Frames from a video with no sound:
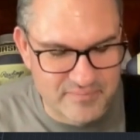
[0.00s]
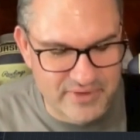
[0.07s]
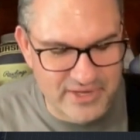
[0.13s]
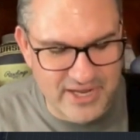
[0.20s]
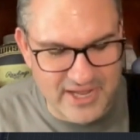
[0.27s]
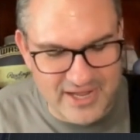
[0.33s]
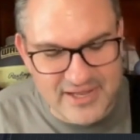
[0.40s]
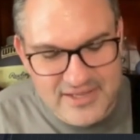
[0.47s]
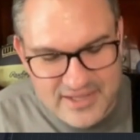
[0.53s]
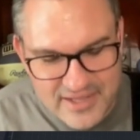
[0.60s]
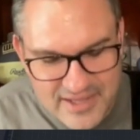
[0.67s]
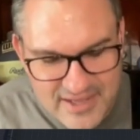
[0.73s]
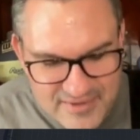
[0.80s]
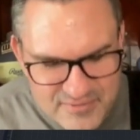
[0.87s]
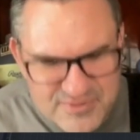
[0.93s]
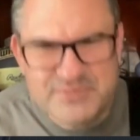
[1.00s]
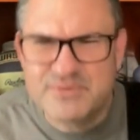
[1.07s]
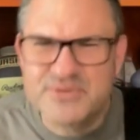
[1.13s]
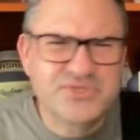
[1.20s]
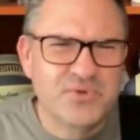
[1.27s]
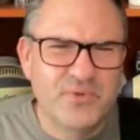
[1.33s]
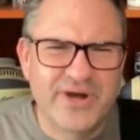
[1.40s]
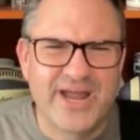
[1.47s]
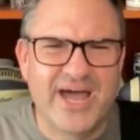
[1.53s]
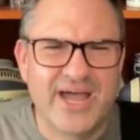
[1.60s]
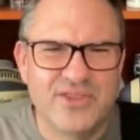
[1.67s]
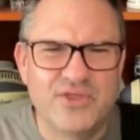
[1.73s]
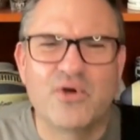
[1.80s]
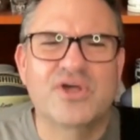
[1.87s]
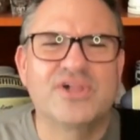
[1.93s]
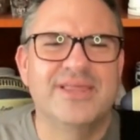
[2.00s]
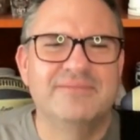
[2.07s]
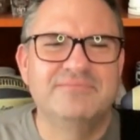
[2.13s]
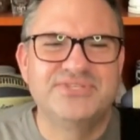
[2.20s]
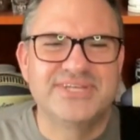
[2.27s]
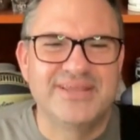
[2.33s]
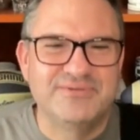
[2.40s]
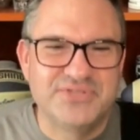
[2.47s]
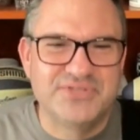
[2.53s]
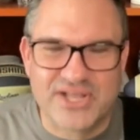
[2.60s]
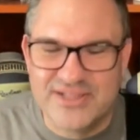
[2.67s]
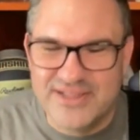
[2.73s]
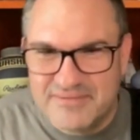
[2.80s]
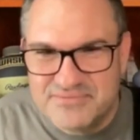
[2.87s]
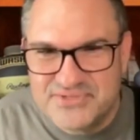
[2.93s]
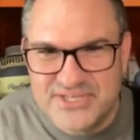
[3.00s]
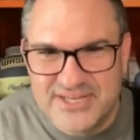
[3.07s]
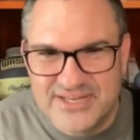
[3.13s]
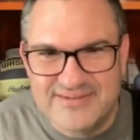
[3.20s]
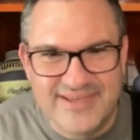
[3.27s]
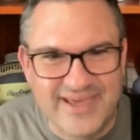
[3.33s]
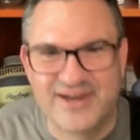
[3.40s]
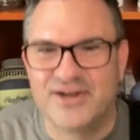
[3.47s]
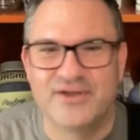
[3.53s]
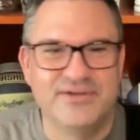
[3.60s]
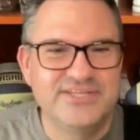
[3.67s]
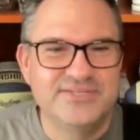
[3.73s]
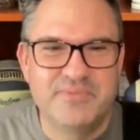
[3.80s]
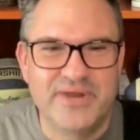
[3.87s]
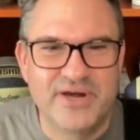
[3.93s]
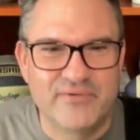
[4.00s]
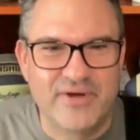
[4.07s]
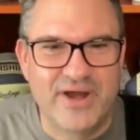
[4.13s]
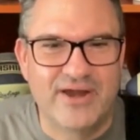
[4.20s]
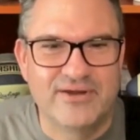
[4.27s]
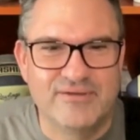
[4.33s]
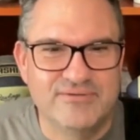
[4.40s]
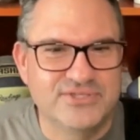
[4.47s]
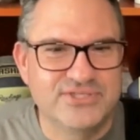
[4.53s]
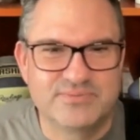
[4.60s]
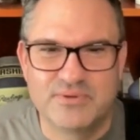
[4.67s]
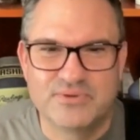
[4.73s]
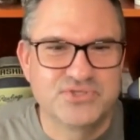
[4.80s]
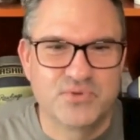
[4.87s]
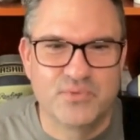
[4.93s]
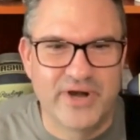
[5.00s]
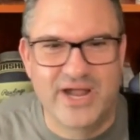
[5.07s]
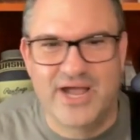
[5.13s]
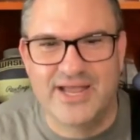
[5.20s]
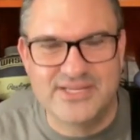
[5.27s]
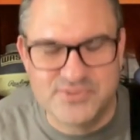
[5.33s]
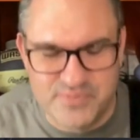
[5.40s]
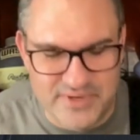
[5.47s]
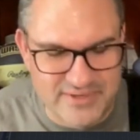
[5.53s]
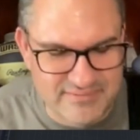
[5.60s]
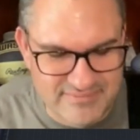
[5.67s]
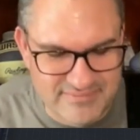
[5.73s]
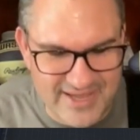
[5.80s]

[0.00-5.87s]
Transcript: But he was supposed to win Clemson. He was at Clemson. I don't know. He's been around. He was supposed to win a Heisman.